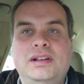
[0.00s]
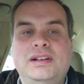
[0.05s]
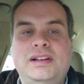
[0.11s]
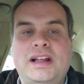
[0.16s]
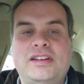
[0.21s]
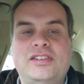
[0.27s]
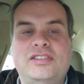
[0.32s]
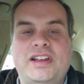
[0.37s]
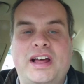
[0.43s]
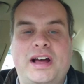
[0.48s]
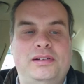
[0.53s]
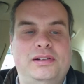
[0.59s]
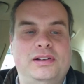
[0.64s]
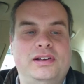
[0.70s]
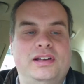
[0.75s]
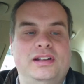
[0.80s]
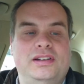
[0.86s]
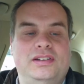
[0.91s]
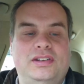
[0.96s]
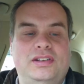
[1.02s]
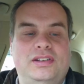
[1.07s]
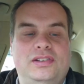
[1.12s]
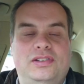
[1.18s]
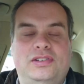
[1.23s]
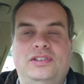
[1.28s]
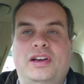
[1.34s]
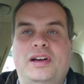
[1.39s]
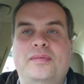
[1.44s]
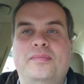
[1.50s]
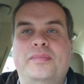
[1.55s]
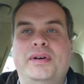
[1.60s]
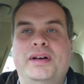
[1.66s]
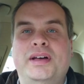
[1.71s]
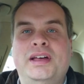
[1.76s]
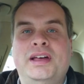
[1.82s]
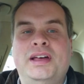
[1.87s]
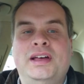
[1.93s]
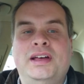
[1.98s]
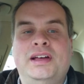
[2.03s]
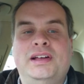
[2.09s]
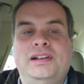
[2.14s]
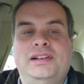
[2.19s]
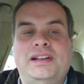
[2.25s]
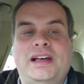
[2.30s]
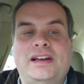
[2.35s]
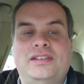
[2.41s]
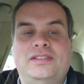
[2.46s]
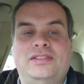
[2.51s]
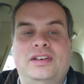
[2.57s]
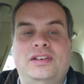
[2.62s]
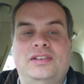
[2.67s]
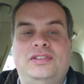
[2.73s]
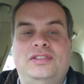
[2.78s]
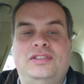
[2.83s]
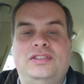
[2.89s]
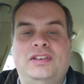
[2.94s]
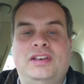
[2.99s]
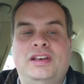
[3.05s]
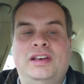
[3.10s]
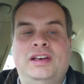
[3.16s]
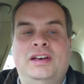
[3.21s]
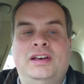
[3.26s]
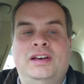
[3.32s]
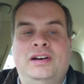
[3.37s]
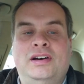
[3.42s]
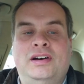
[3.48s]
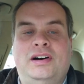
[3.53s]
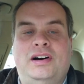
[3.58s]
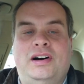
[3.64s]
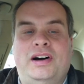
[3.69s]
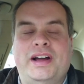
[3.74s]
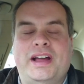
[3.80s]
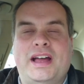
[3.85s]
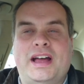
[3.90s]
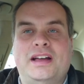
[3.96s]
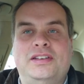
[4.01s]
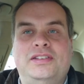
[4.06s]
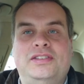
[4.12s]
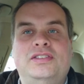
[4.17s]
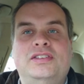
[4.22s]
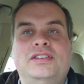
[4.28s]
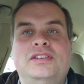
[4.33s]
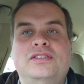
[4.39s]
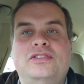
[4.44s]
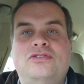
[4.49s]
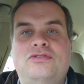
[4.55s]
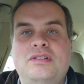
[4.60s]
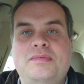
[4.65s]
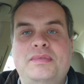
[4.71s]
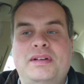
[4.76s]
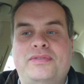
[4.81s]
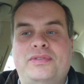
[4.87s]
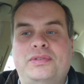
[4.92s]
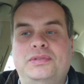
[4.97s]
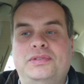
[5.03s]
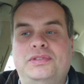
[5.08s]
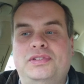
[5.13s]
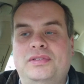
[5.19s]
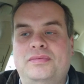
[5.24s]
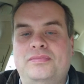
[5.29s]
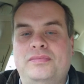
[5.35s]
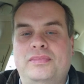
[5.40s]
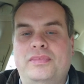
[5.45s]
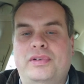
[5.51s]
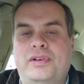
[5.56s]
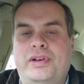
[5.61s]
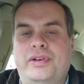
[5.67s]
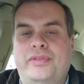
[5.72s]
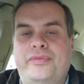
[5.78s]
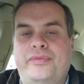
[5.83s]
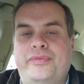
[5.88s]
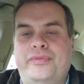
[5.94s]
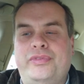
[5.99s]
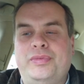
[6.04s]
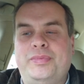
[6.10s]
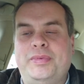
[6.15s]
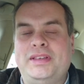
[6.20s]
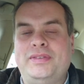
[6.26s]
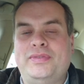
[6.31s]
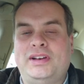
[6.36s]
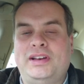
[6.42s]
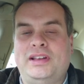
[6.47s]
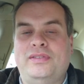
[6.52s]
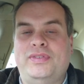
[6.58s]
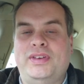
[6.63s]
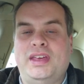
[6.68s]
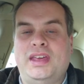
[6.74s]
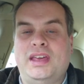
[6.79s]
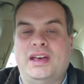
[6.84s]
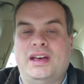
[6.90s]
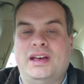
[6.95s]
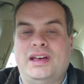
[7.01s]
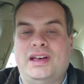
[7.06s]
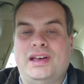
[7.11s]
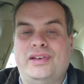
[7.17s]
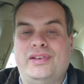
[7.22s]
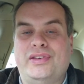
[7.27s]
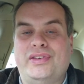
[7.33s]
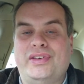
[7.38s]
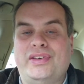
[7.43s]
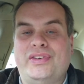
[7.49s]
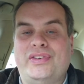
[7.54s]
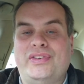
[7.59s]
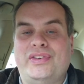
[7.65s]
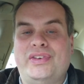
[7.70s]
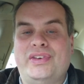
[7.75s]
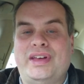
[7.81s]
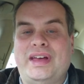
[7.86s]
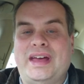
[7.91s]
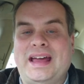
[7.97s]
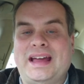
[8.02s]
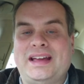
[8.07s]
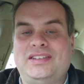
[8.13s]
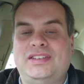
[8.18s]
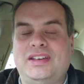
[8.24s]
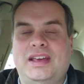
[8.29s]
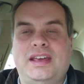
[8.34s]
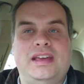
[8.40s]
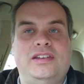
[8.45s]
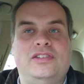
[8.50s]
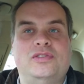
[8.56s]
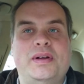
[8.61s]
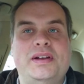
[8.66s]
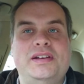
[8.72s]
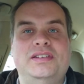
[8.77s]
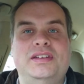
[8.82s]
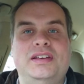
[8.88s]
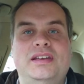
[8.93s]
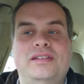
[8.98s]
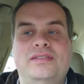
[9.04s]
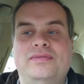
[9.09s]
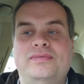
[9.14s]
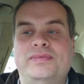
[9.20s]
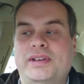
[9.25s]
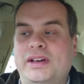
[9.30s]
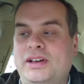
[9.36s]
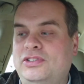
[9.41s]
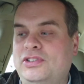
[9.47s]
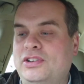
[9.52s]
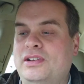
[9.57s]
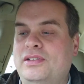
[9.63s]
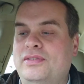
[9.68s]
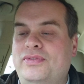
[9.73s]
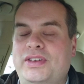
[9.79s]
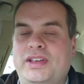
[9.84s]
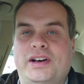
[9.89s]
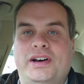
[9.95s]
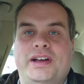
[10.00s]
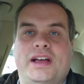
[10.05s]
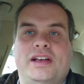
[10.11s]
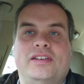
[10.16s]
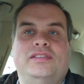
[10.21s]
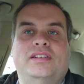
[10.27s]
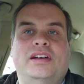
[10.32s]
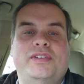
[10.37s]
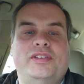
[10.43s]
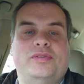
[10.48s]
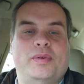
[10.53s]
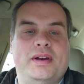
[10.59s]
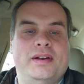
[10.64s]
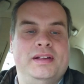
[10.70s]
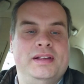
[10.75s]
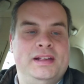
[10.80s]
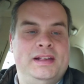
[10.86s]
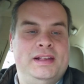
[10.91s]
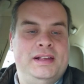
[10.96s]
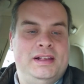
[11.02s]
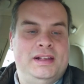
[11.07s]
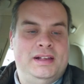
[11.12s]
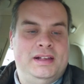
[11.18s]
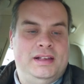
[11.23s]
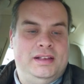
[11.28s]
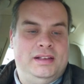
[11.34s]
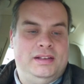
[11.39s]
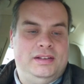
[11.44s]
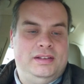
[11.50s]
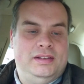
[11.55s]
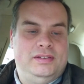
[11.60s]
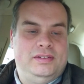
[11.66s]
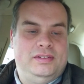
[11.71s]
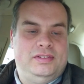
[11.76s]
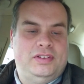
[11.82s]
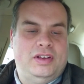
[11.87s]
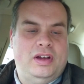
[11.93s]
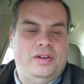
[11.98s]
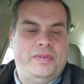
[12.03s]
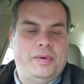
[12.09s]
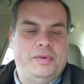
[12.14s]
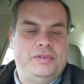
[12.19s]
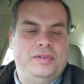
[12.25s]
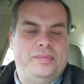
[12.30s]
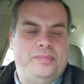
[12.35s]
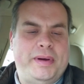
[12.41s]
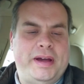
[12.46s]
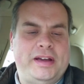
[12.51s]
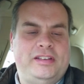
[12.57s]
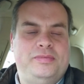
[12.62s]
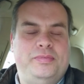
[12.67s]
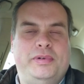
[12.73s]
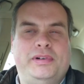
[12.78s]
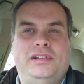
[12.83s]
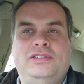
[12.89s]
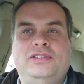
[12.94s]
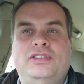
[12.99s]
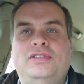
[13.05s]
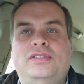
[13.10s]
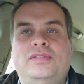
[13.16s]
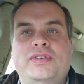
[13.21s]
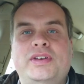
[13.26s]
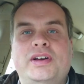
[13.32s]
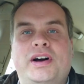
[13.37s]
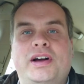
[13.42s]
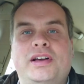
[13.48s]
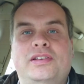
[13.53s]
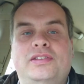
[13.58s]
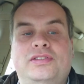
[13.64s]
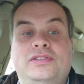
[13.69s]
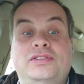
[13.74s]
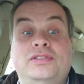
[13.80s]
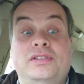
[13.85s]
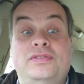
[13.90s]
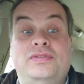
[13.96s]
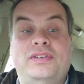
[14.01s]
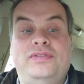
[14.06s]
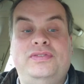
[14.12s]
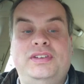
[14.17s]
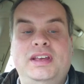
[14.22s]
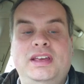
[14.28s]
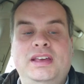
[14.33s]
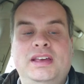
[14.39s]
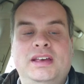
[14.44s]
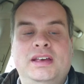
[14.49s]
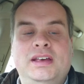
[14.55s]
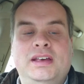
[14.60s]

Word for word: Let's now look at some Lexus IS trim levels, specifically the uh, XE20 version of the IS like this one. So there was a base model, just the IS 250,